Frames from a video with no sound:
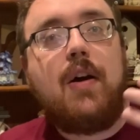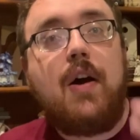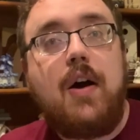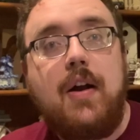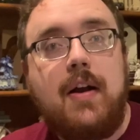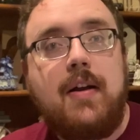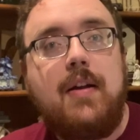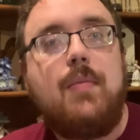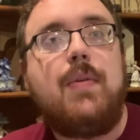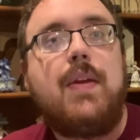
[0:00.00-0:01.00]
are
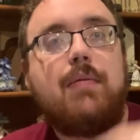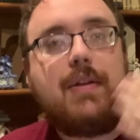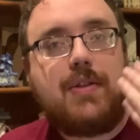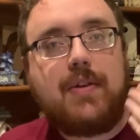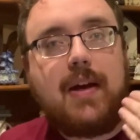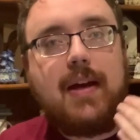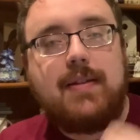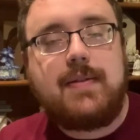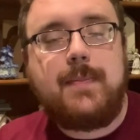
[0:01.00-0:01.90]
when they reach your eyes.